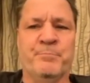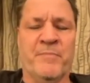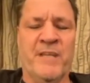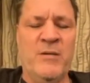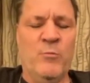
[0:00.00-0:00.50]

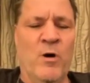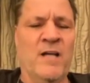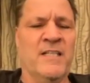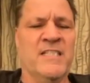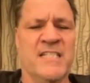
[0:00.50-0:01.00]
he
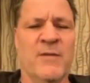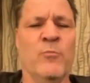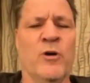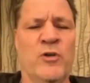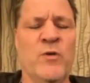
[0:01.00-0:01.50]
wanted
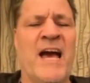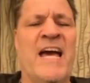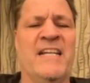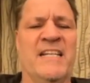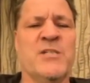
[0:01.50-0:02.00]
someone who
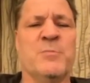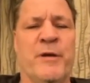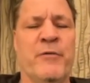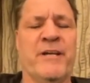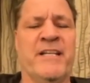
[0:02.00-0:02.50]
had
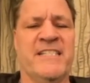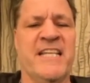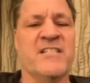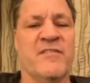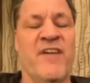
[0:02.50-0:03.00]
experience
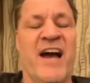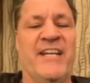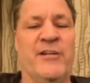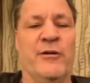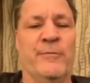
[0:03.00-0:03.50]
as a
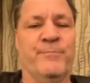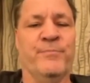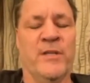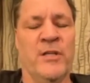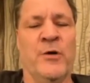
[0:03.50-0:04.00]
fighter,
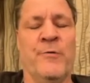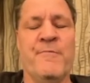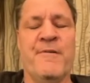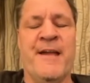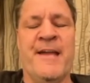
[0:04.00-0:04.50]

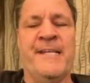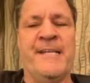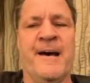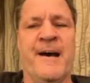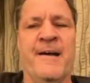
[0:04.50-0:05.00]

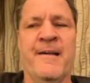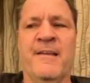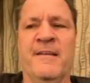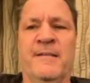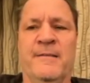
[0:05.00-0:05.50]
and
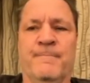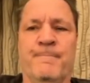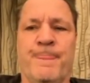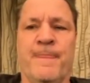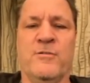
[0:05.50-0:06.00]

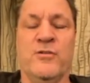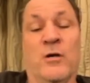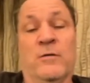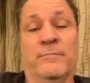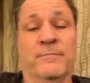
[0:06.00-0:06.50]

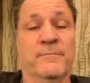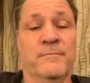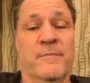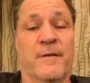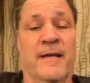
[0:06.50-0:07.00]
so
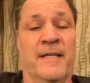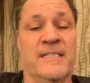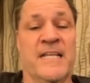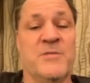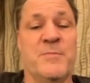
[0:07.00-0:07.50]
I guess
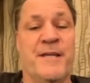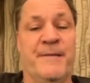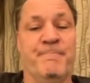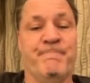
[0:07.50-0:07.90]
that's me.